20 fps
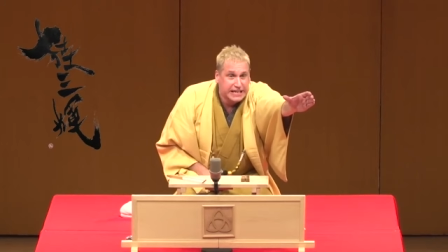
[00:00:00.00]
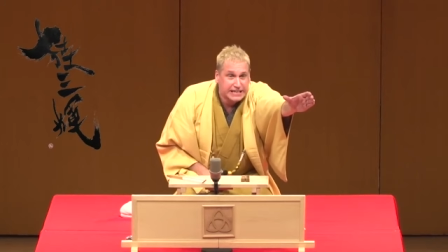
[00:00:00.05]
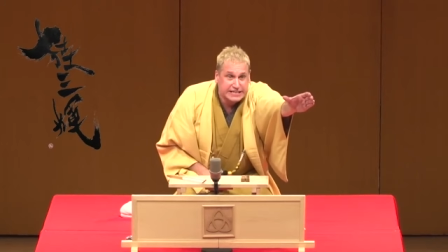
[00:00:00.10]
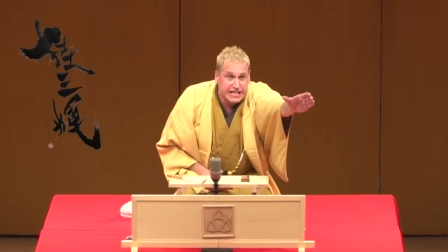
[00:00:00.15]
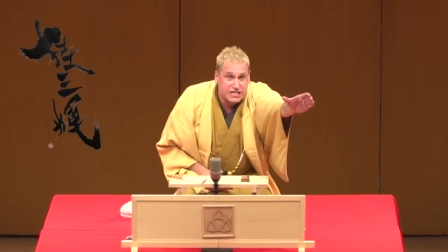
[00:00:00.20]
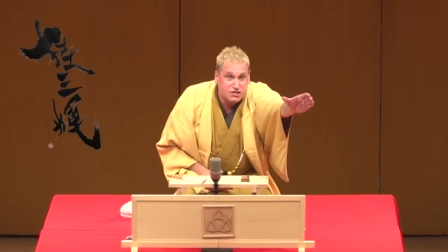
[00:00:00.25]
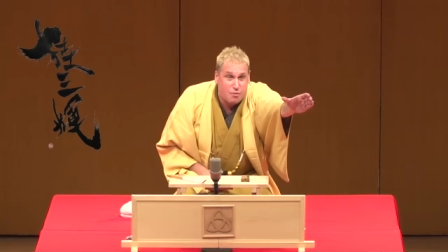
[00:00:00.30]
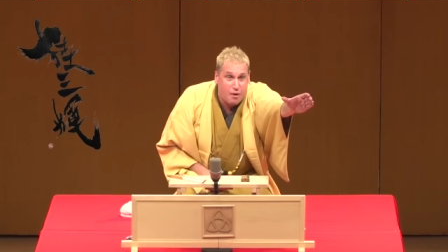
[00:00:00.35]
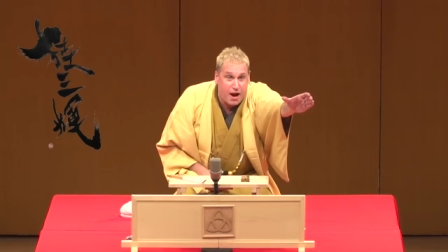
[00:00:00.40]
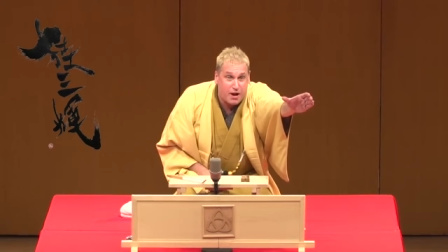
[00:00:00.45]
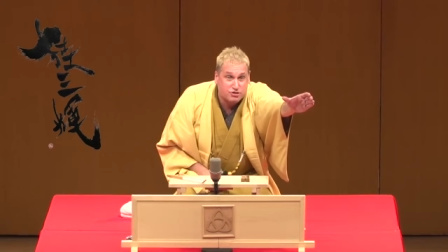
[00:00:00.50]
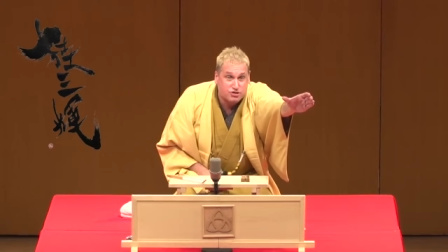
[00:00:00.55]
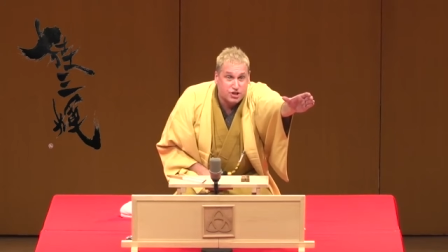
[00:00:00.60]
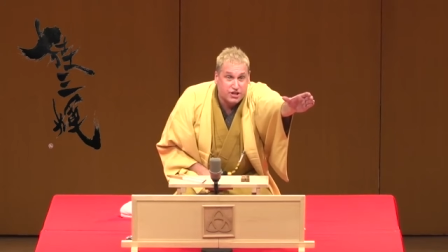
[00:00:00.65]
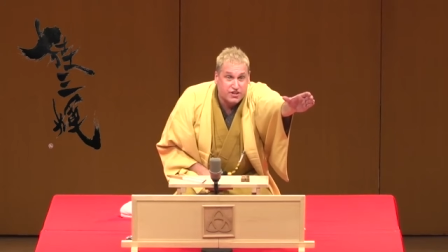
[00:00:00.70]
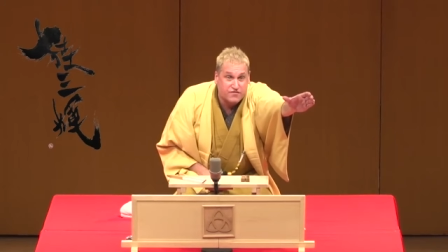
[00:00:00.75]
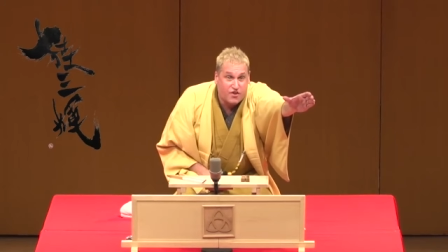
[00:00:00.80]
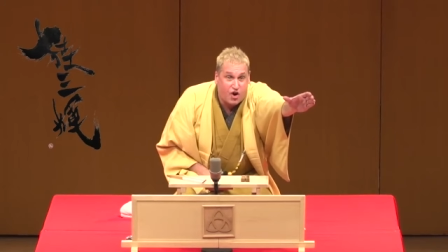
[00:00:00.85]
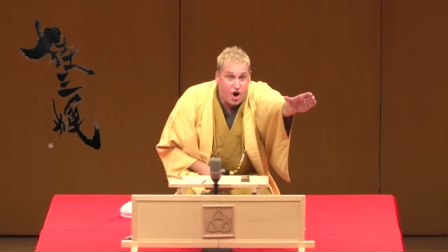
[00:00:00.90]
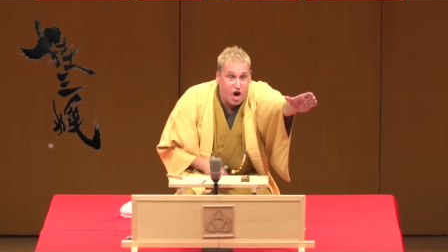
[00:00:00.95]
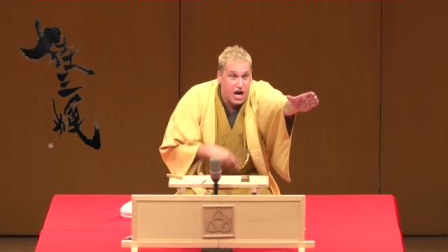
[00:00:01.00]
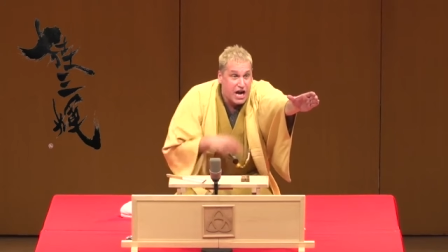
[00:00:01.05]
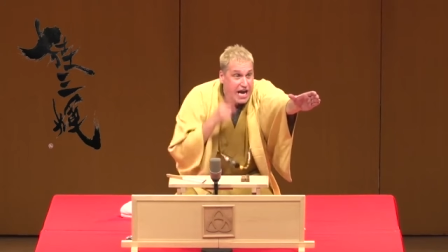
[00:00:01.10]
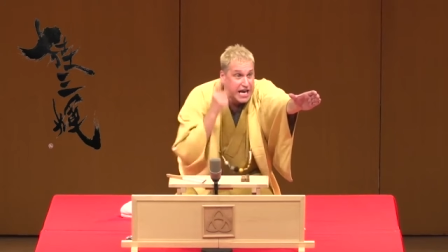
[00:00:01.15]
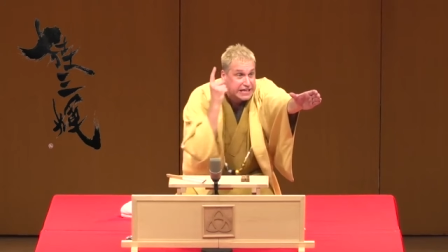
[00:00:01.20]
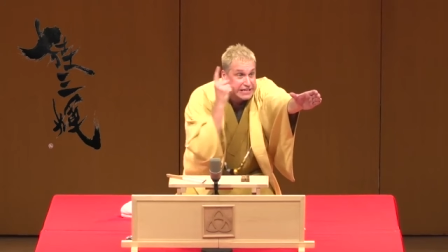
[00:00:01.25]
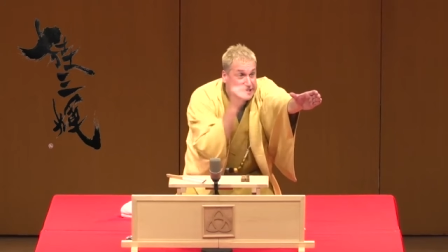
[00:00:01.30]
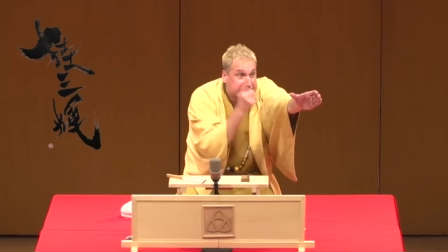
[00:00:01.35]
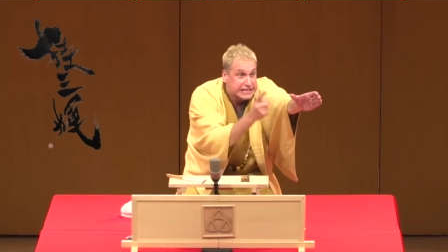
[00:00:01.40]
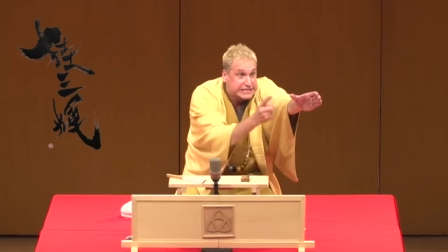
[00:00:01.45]
This what I was looking for.
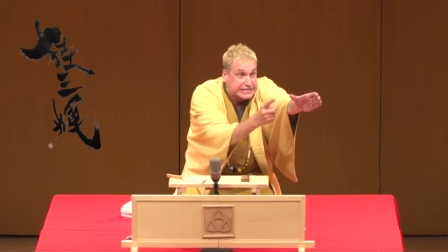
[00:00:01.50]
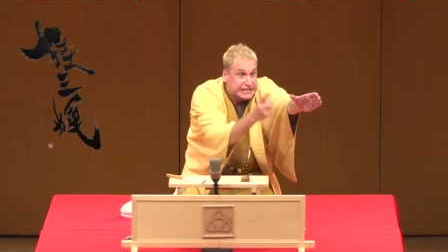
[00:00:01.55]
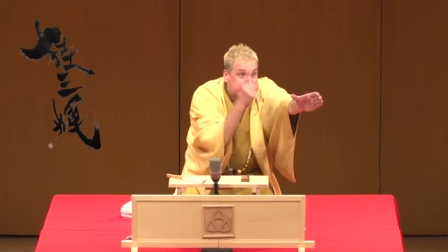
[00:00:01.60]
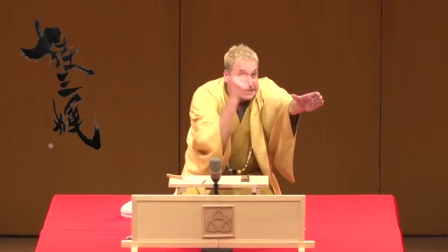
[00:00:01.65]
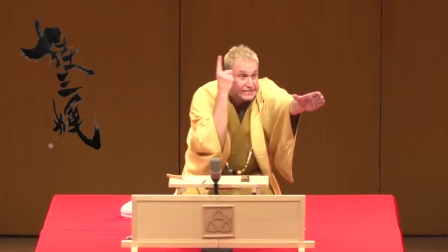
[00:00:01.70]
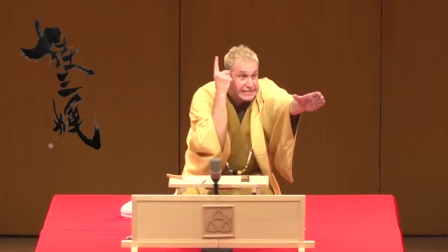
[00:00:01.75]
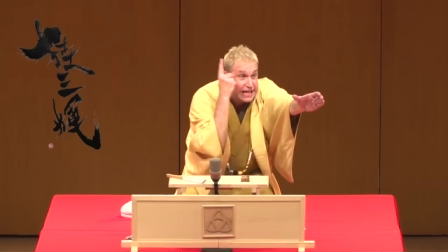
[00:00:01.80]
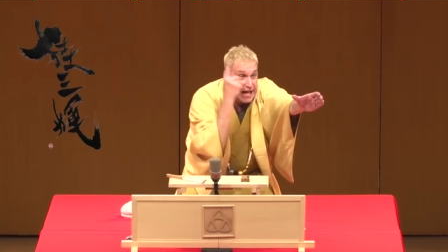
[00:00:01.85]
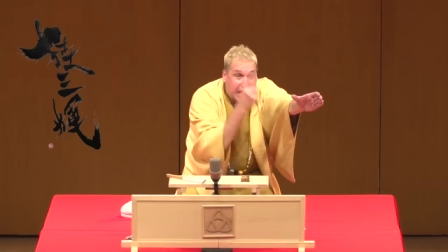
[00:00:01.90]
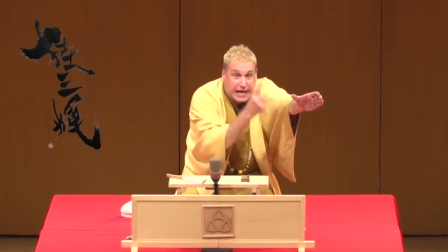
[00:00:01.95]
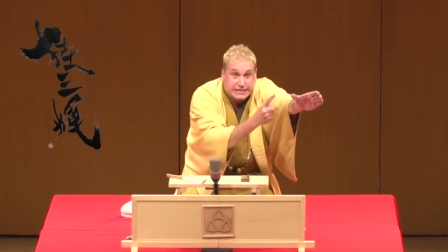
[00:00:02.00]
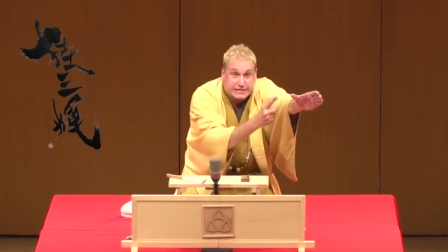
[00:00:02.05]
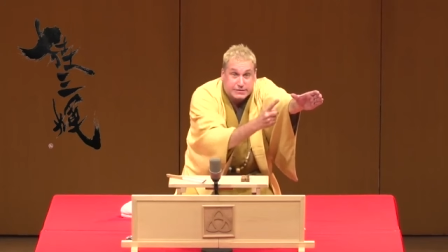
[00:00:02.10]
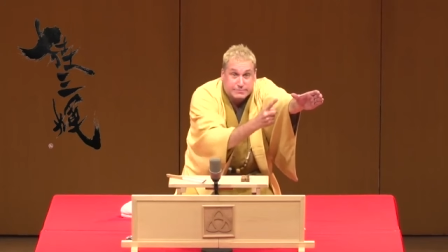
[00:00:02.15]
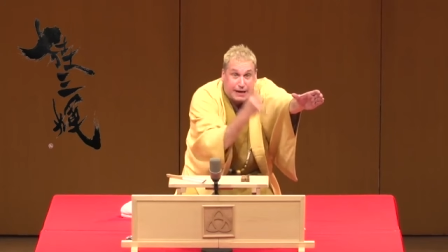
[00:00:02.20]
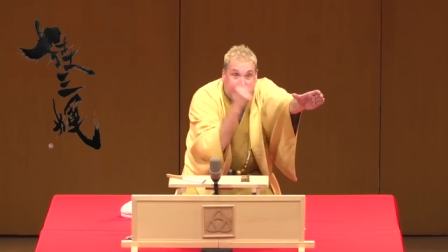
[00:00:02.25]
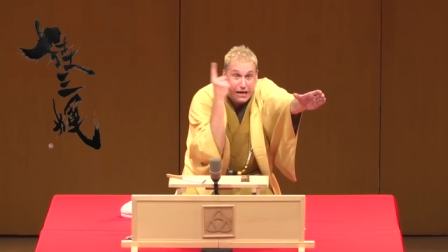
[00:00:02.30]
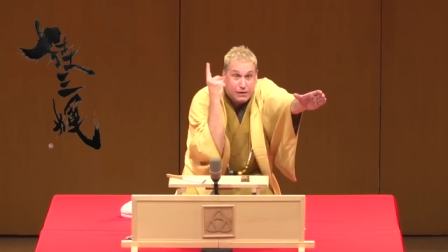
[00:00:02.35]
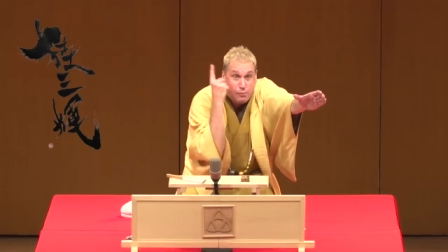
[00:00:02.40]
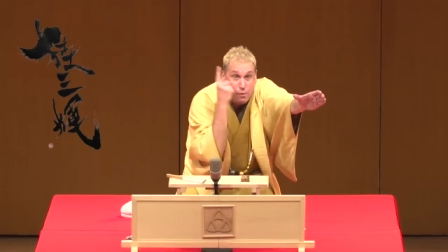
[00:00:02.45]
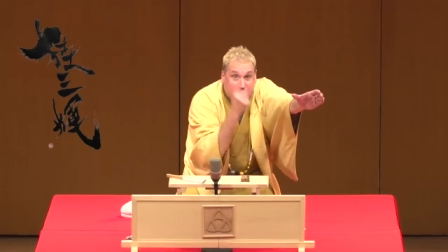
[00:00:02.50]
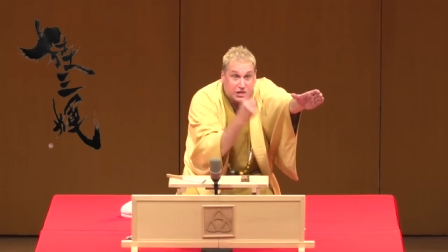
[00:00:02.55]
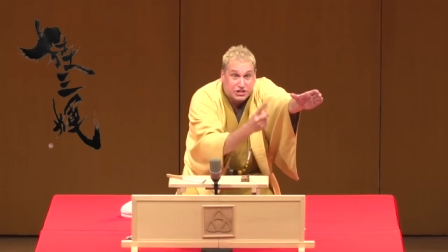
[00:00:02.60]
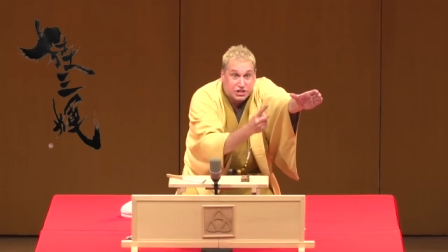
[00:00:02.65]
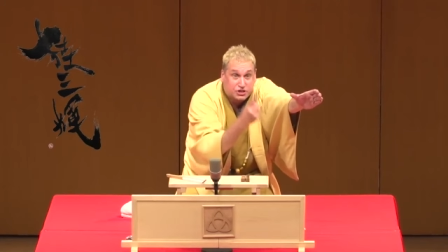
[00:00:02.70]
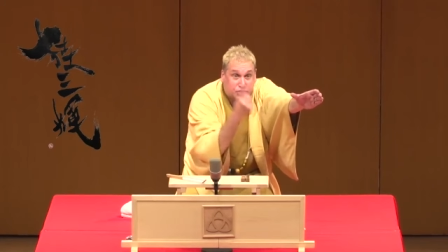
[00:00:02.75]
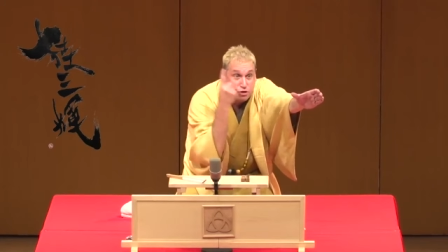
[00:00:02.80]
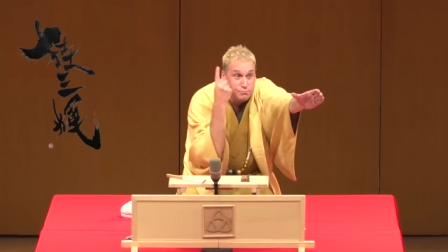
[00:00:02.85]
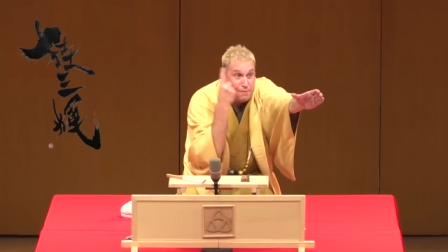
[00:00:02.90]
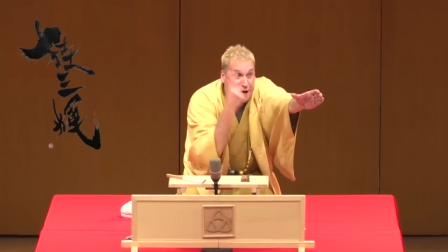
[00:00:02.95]
This is the item I
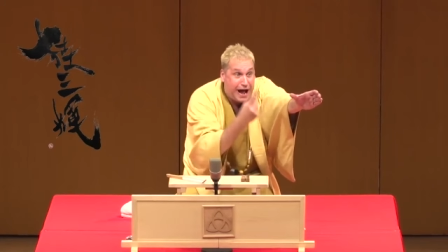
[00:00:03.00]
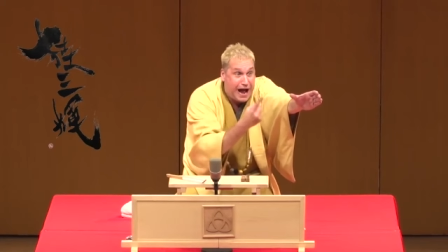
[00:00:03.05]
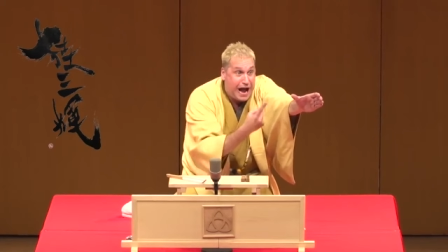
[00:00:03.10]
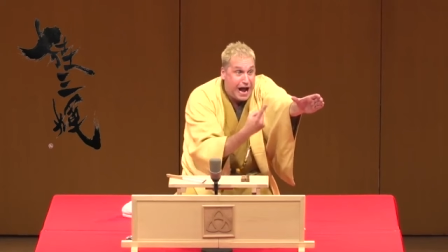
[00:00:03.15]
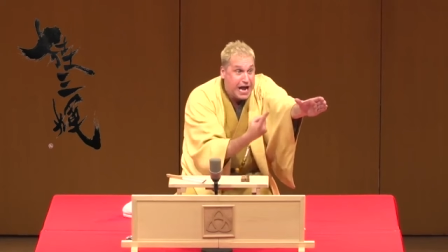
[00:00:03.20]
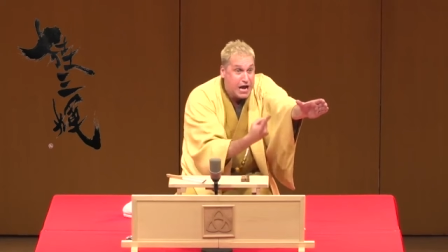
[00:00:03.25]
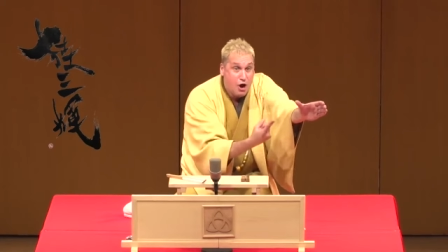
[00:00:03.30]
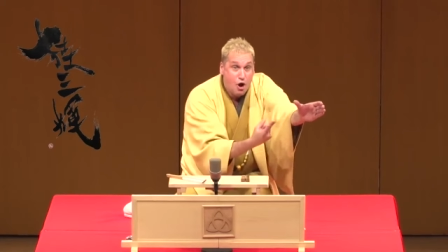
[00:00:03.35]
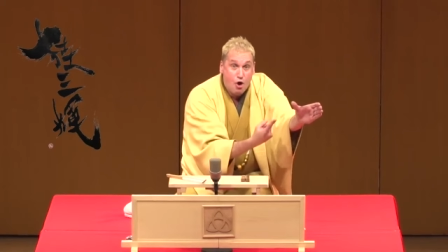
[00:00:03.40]
wanted to buy.